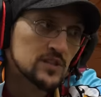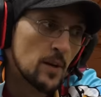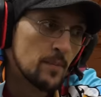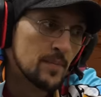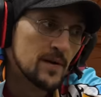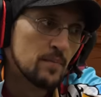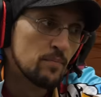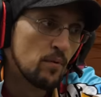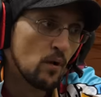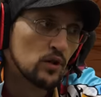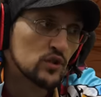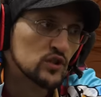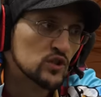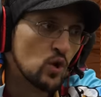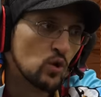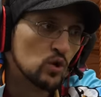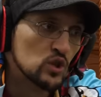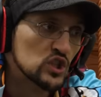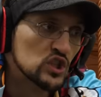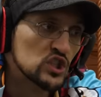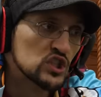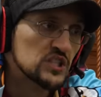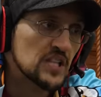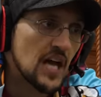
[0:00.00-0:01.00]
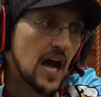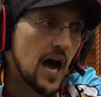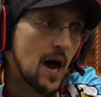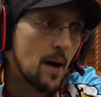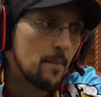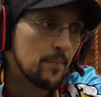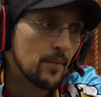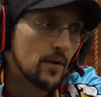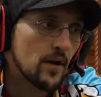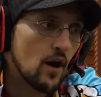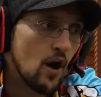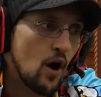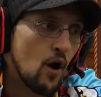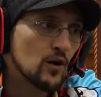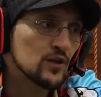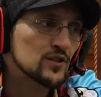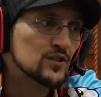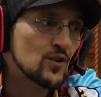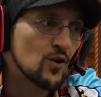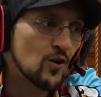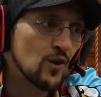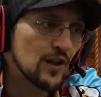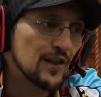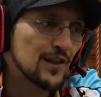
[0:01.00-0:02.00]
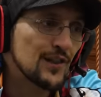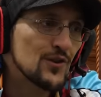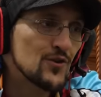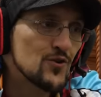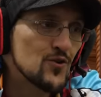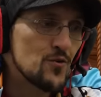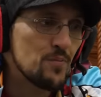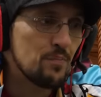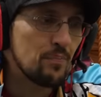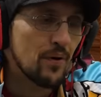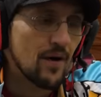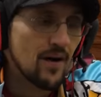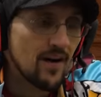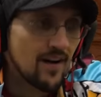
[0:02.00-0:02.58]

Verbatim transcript: tell me the boulder's gonna stop. Oh, it's gonna loop.